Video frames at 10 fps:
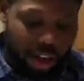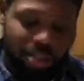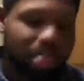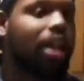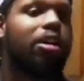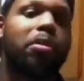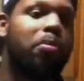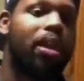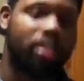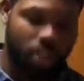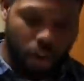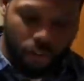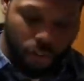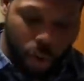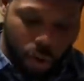ain't got time to be blessing no
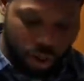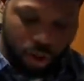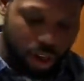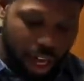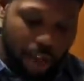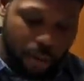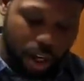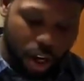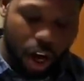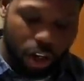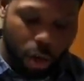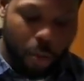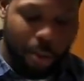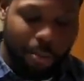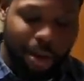food and all that, man. God know
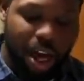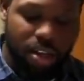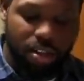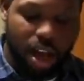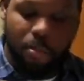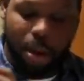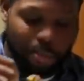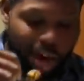where my mind is at. My,